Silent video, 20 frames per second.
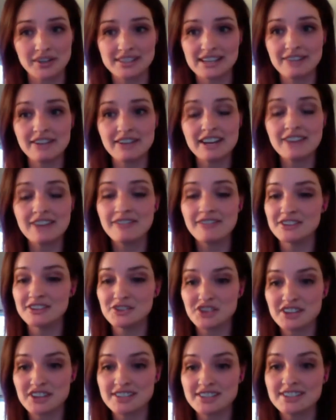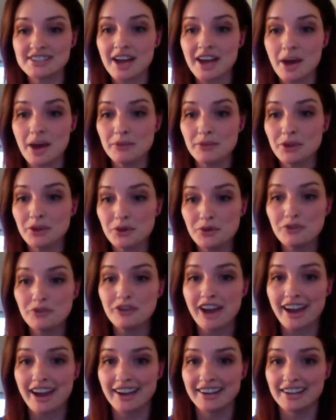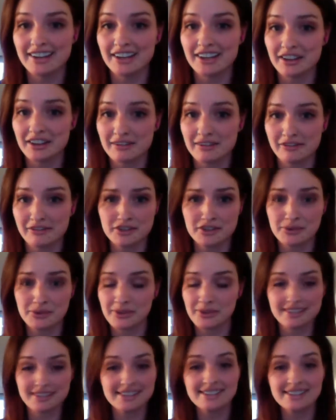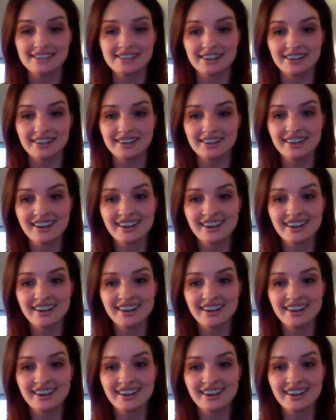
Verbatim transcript: even if it's just to help you find a good virtual assistant.